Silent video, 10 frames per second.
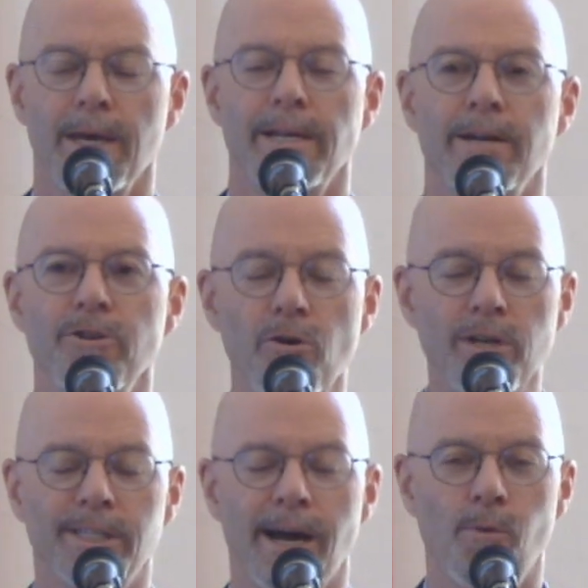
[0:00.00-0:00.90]
Now
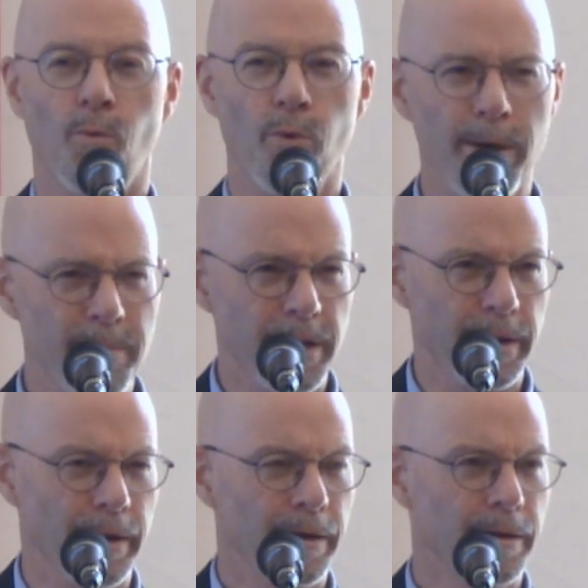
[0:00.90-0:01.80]
notice how
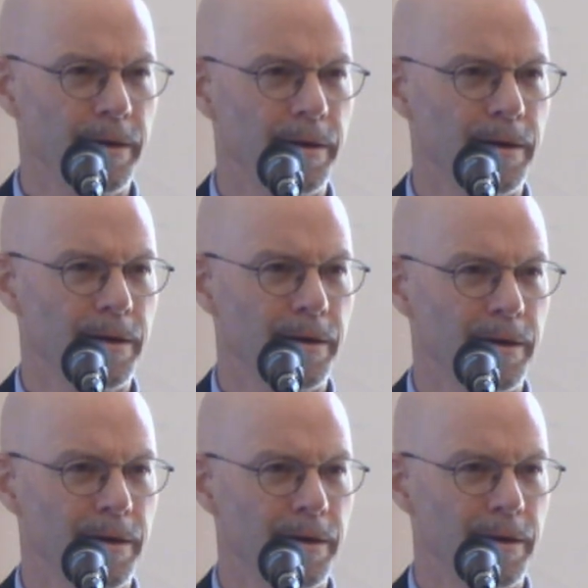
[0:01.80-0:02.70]
women
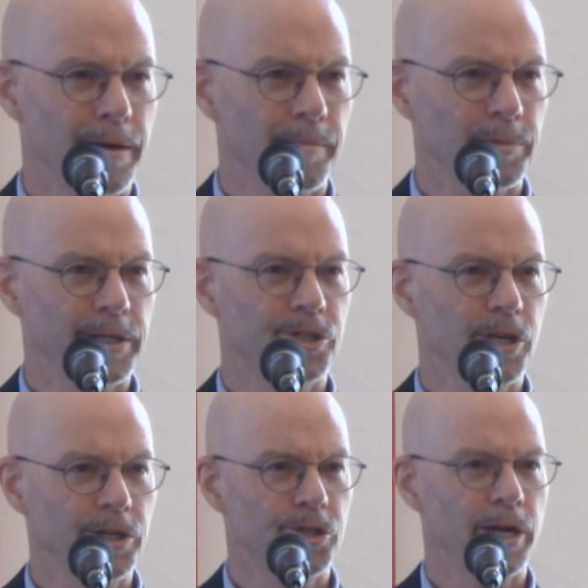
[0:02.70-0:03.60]
play
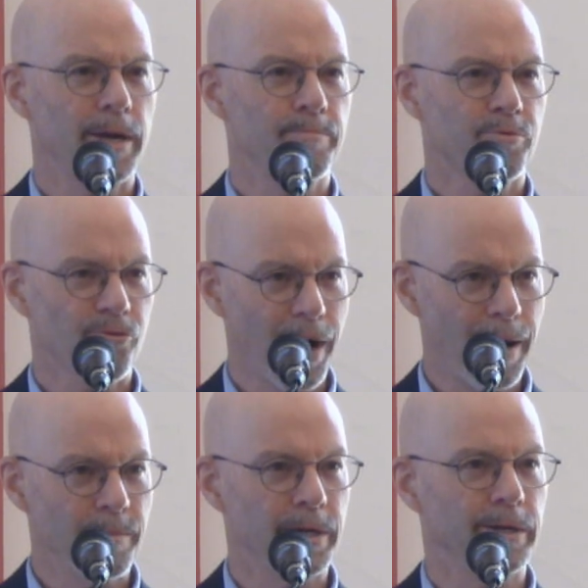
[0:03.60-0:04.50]
such a
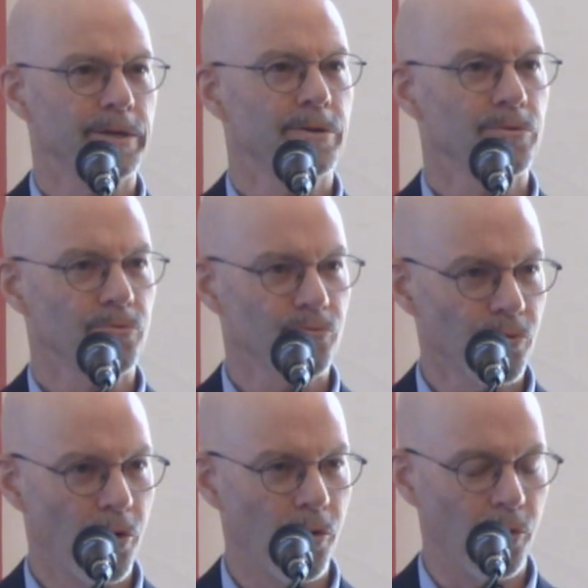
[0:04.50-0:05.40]
prominent
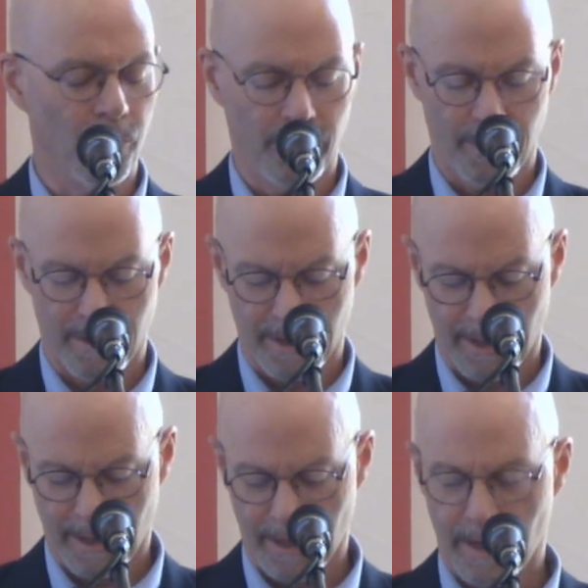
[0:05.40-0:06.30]
role
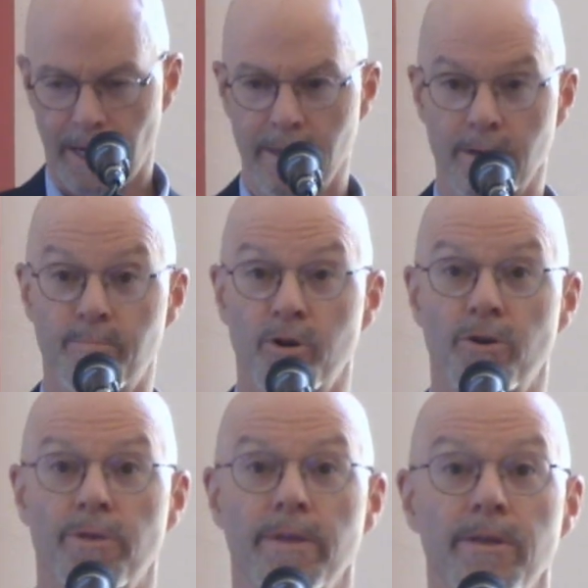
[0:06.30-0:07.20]
in the
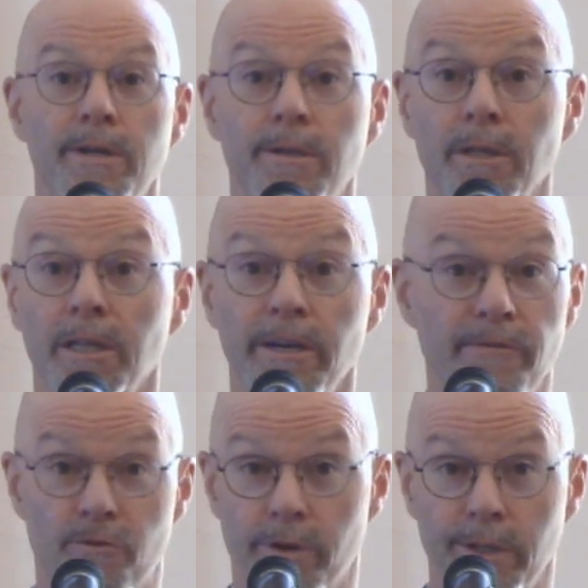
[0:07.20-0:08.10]
birth and the
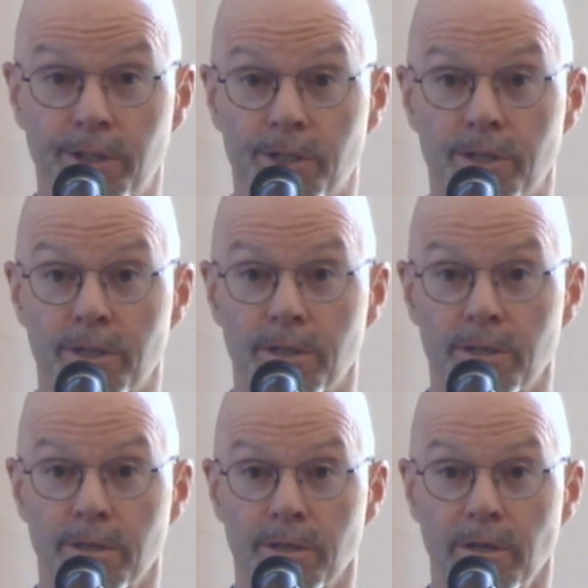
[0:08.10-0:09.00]

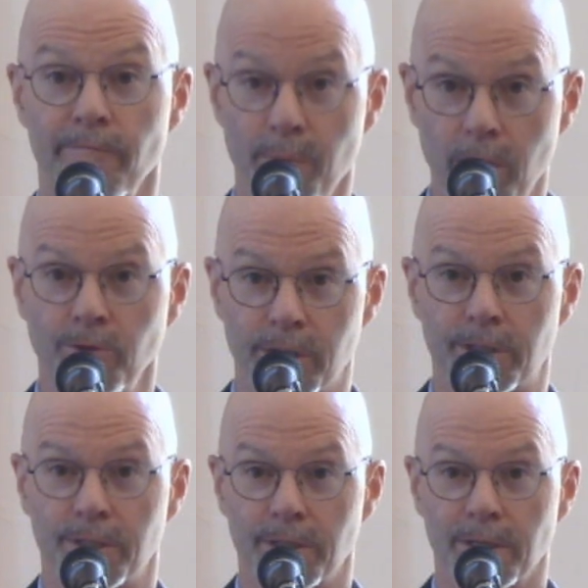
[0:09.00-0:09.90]
deliverance of
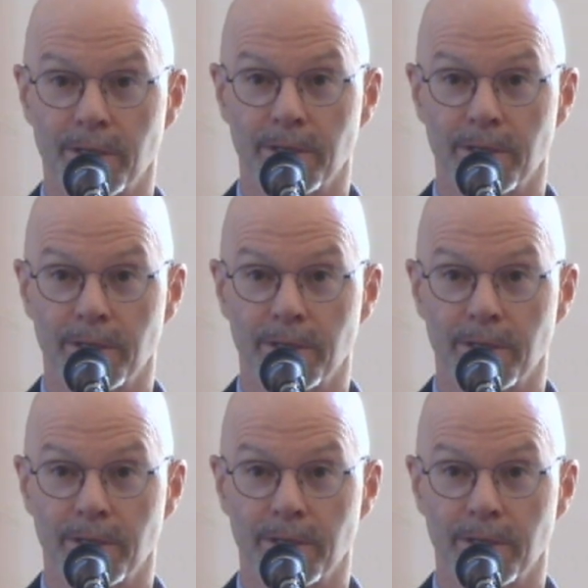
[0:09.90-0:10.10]
Moses.